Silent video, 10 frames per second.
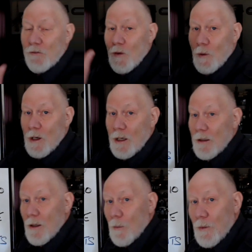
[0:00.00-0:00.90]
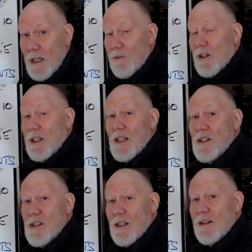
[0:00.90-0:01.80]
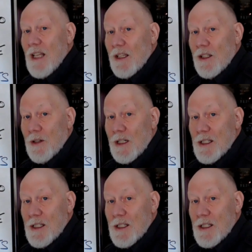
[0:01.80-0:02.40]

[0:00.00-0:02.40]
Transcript: for whatever it is that you're